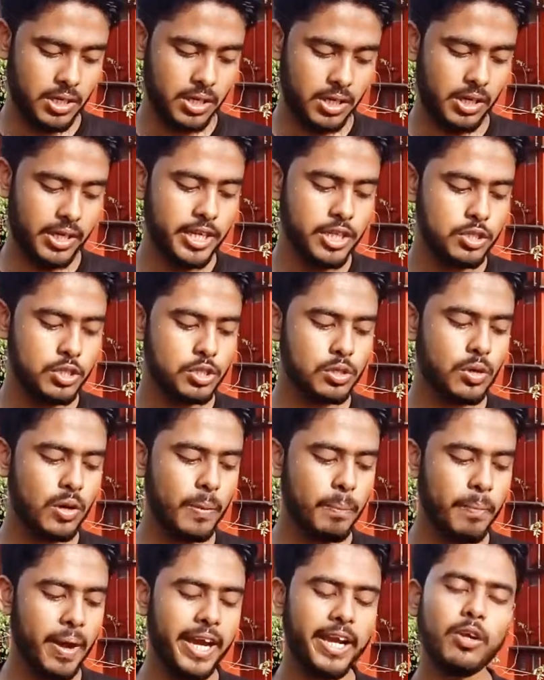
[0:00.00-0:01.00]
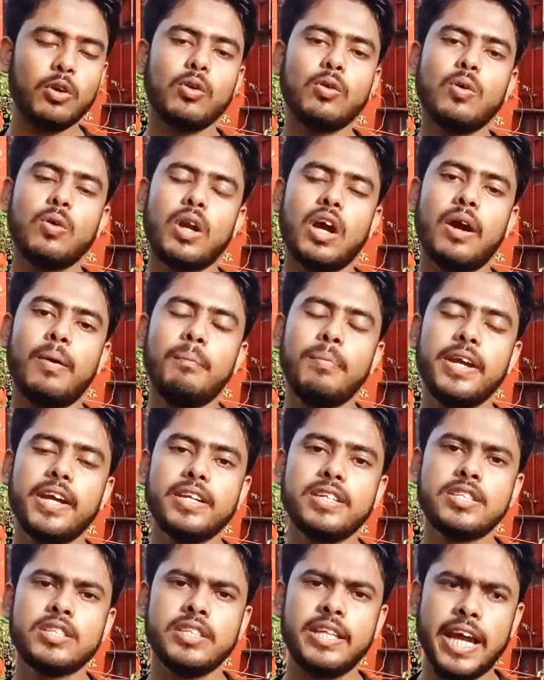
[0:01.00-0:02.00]
install microcode
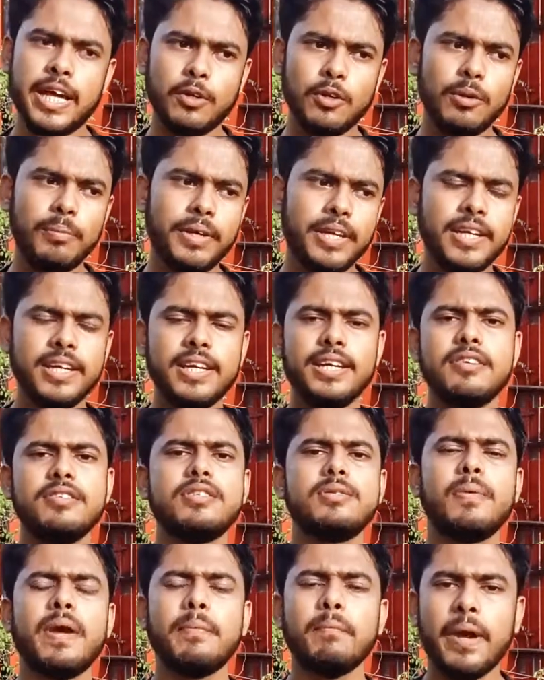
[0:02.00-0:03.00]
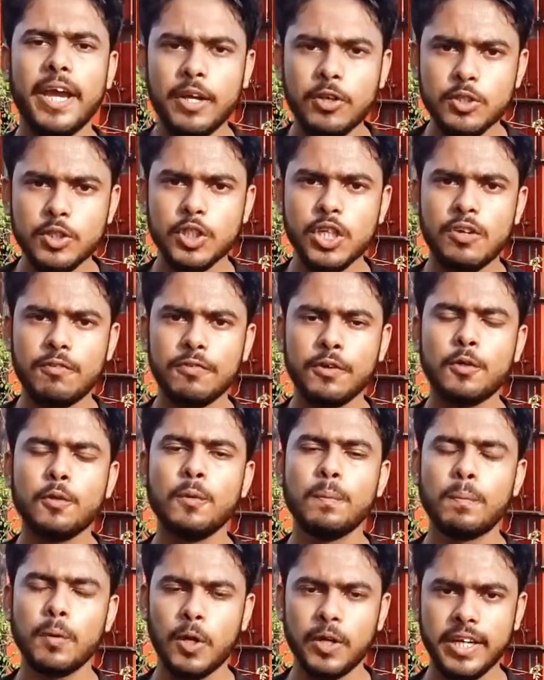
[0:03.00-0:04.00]
updates that will be released by Microsoft to
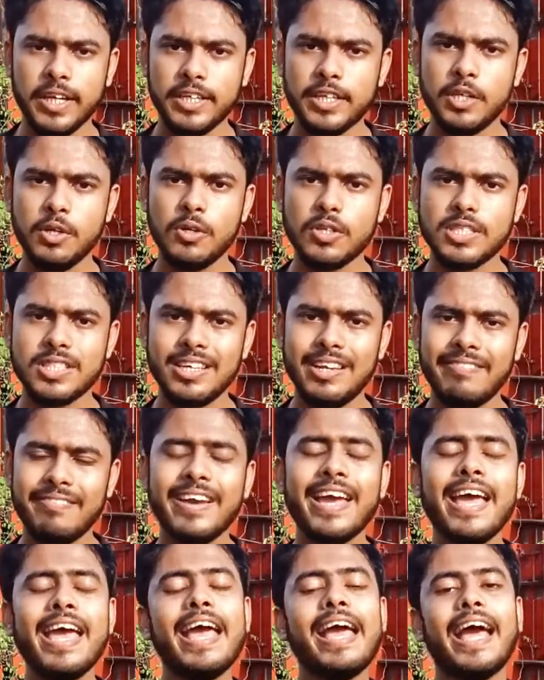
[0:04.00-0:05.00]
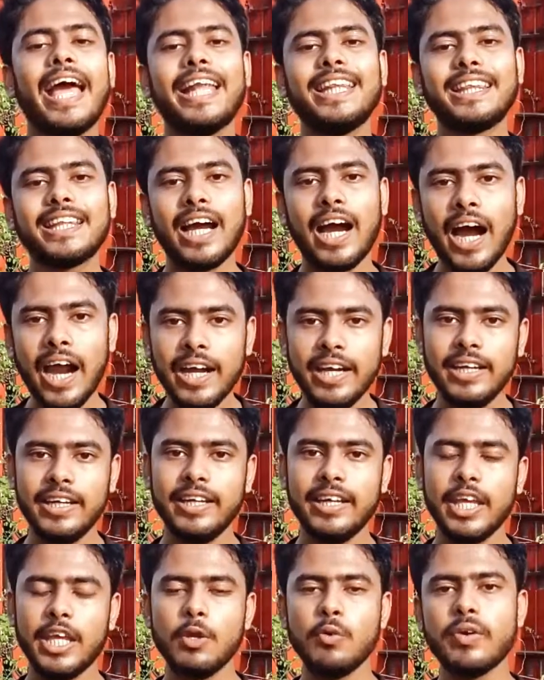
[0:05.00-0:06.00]
protect yourself. And
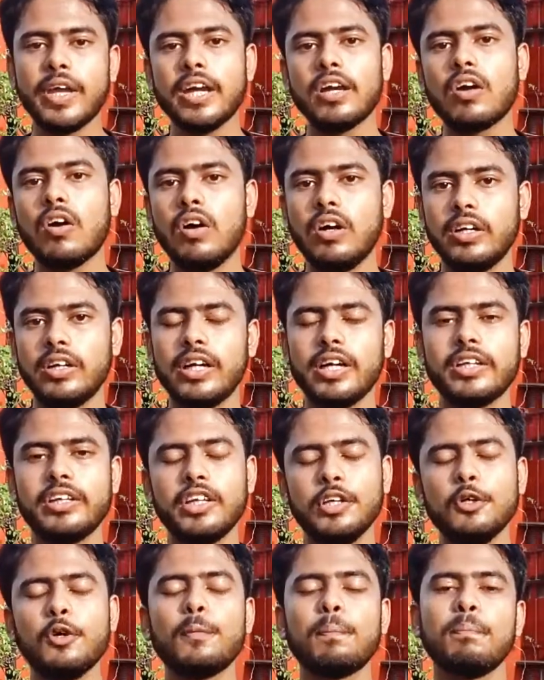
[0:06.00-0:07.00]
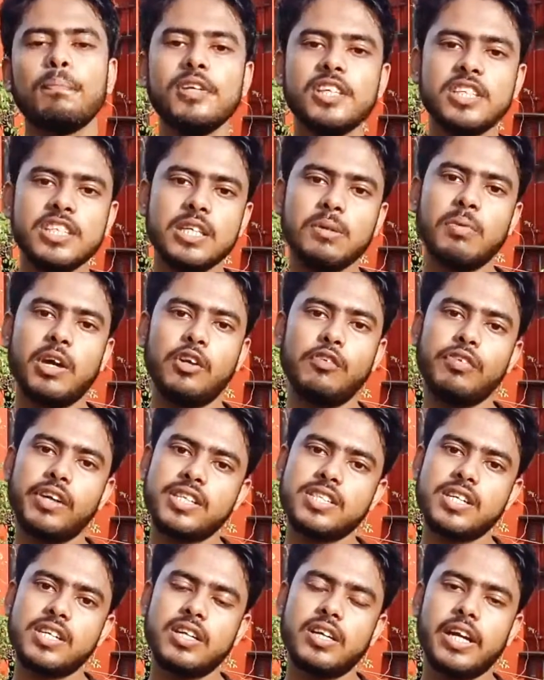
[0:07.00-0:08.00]
thirdly, you can contact your PC
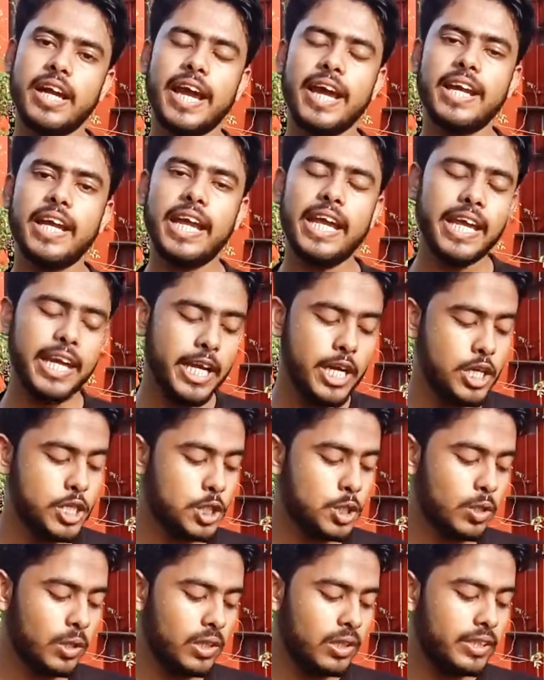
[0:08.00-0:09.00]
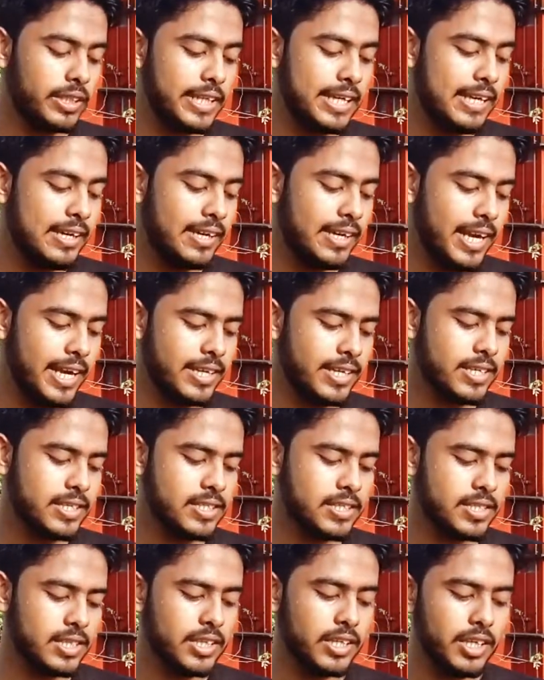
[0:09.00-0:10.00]
manufacturer and install the
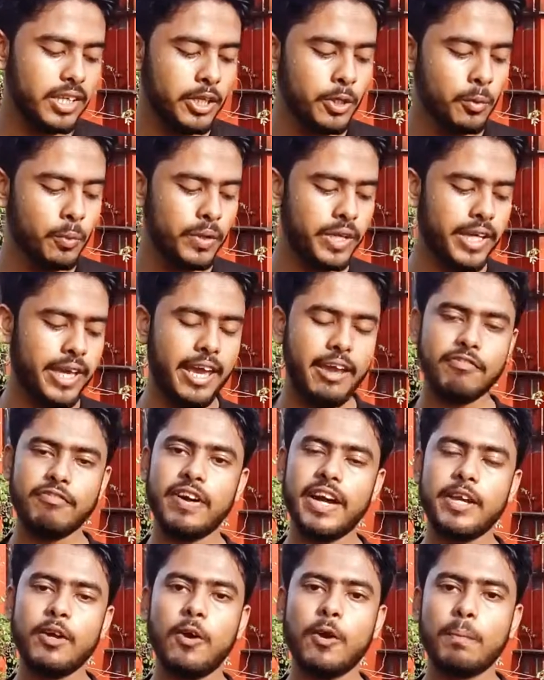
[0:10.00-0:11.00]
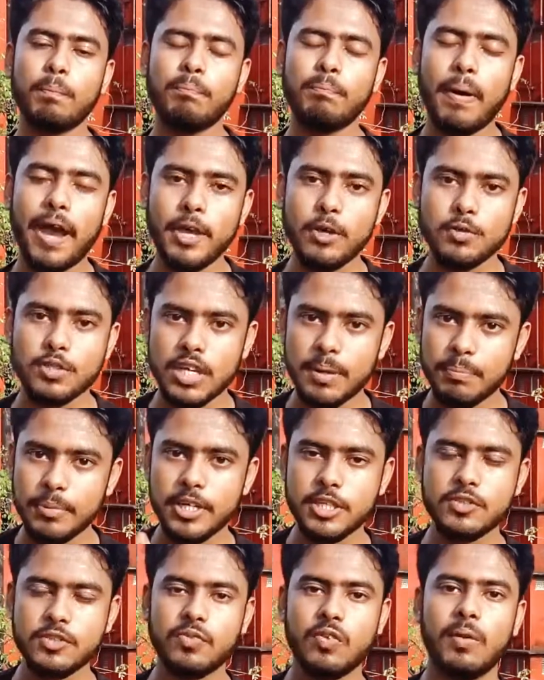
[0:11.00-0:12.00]
latest UEFI or BIOS
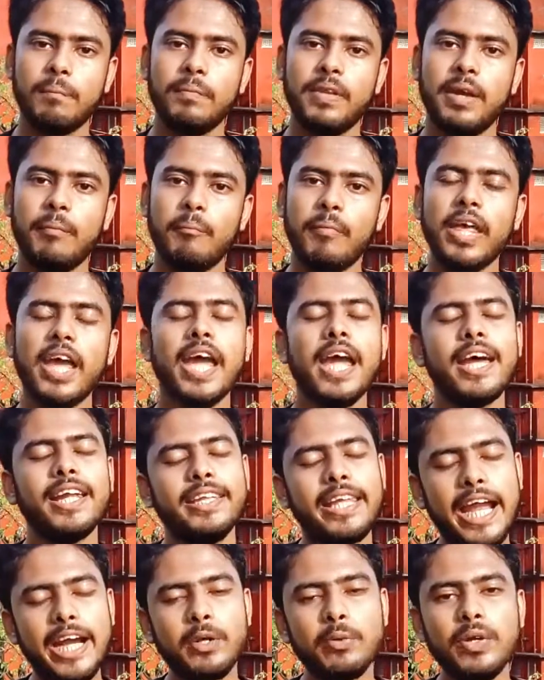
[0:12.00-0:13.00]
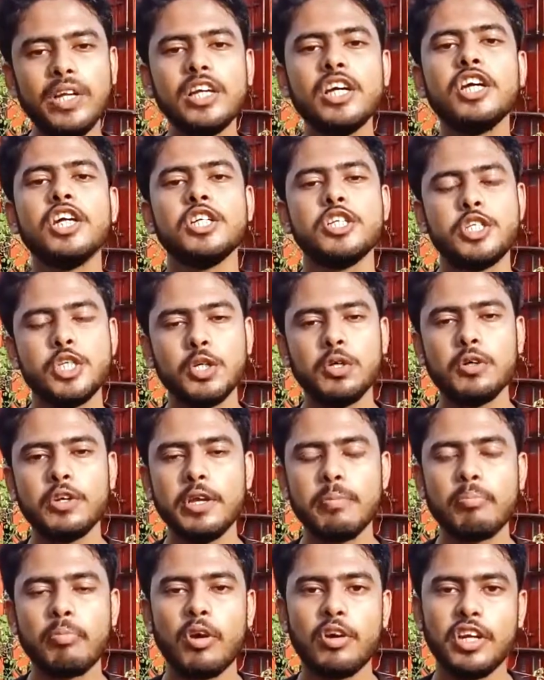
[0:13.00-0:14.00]
updates from them. That will surely
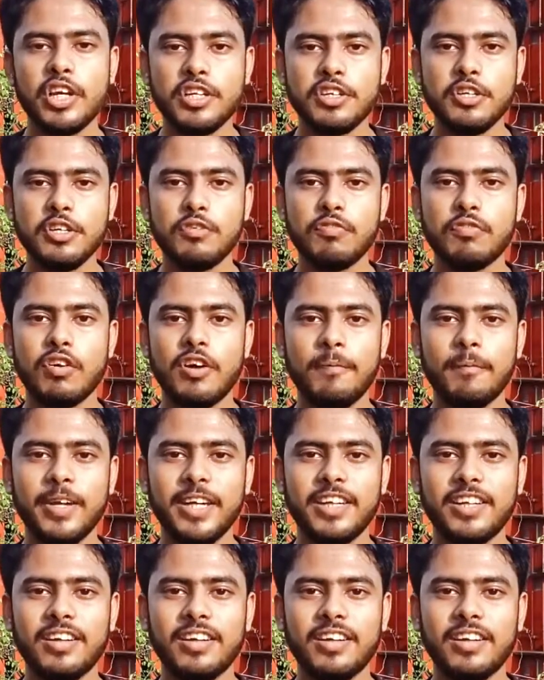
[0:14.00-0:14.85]
protect you from it.